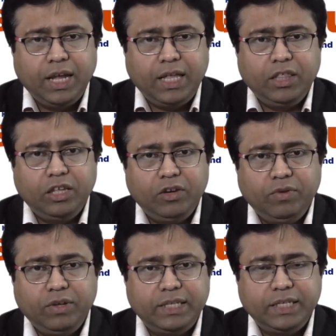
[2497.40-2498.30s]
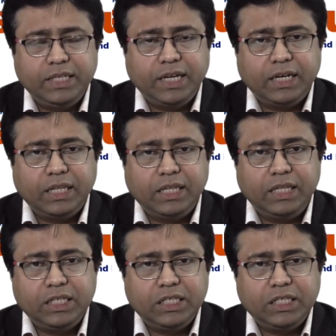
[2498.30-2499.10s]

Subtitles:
and then you will see that this